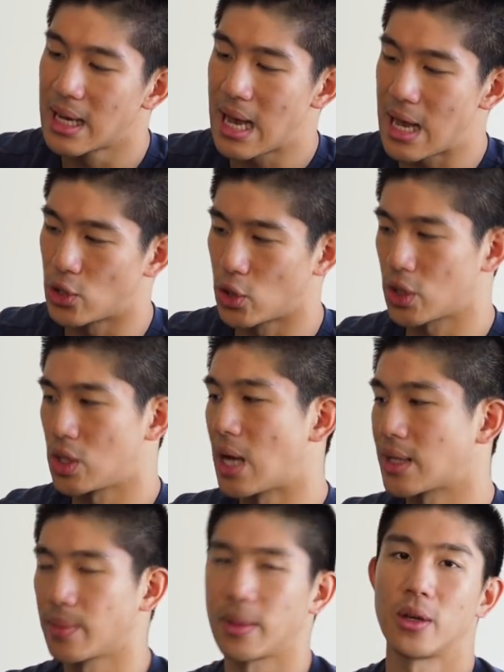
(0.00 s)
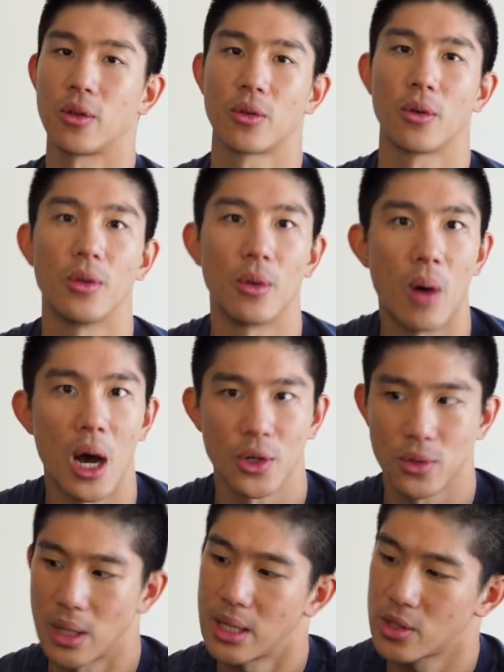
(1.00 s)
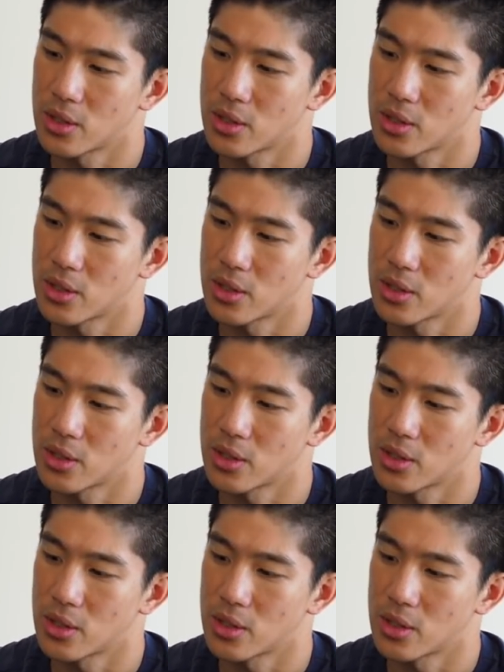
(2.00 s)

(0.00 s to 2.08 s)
It's just not something you can throw in the wash, right?